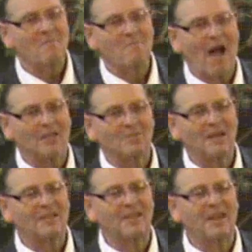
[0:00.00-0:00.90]

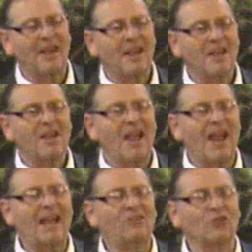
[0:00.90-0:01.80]
Possibly it's the
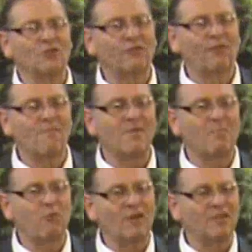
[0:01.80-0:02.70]
angels from the
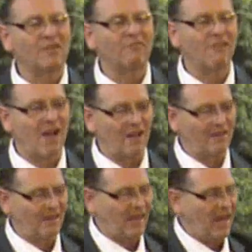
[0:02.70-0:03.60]
presence of
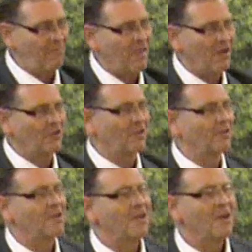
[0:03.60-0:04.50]
God came there
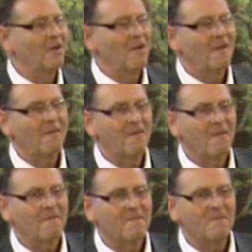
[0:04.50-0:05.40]
to
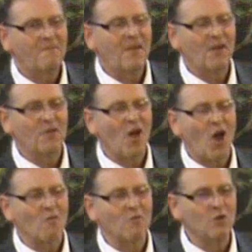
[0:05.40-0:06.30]
fill
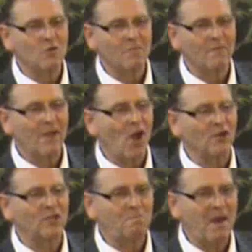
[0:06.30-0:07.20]
our room, fill
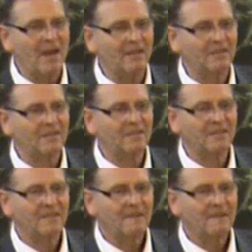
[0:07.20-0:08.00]
our space.